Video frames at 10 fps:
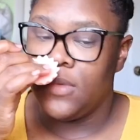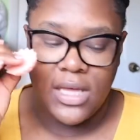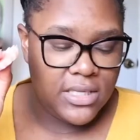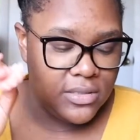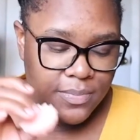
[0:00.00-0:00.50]

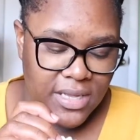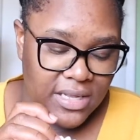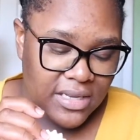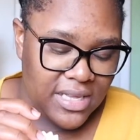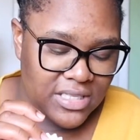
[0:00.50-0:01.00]

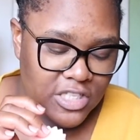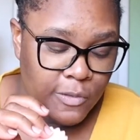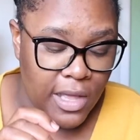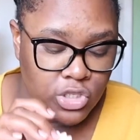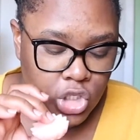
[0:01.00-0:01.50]
It
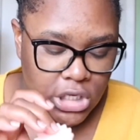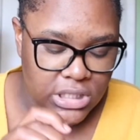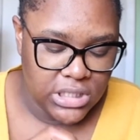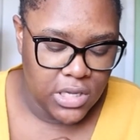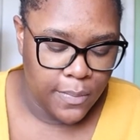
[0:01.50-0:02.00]
smells
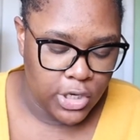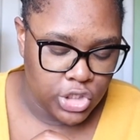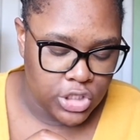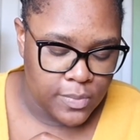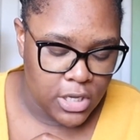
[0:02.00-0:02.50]
good still, but it
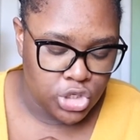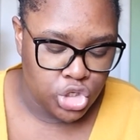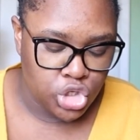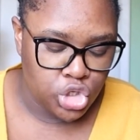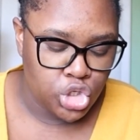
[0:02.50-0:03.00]
just smells
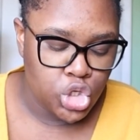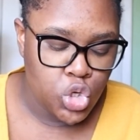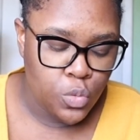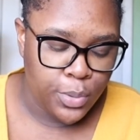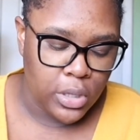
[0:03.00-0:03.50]

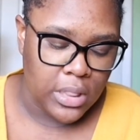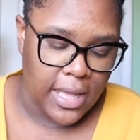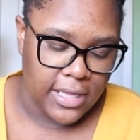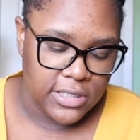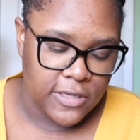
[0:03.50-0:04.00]
super
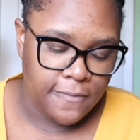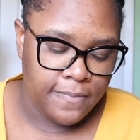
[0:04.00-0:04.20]
light.